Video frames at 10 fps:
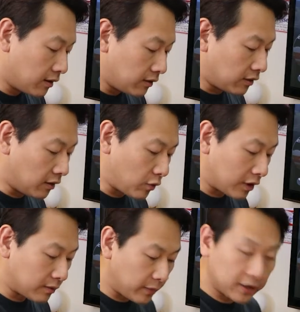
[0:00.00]
You got
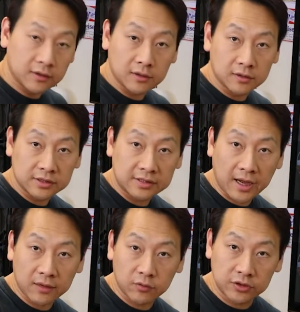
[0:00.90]
one button on the
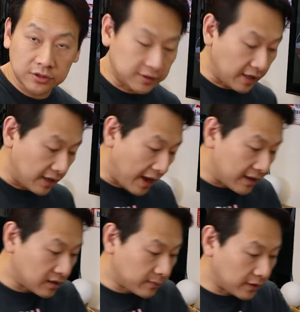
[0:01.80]
side, which is a
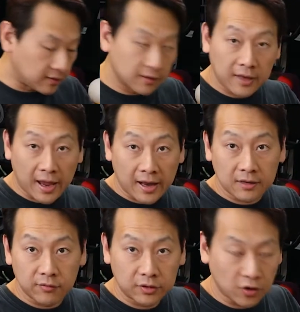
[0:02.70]
enter button and
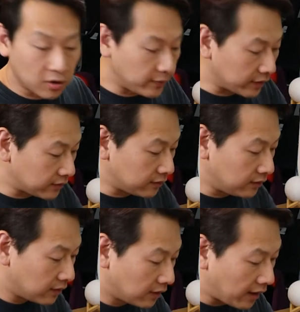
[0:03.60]
a return button,
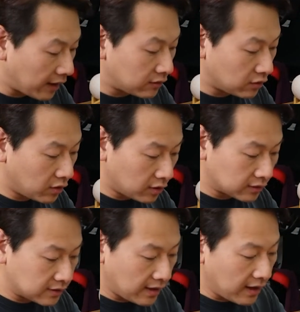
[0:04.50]
and you
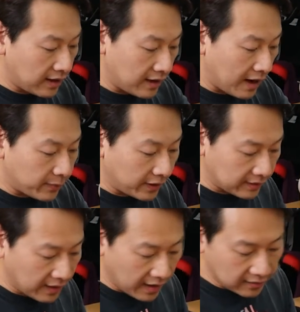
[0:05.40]
got a up
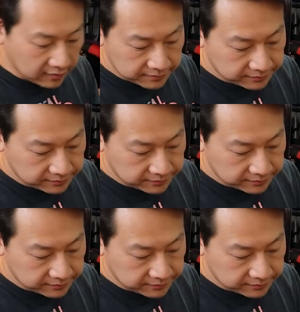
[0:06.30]
and down,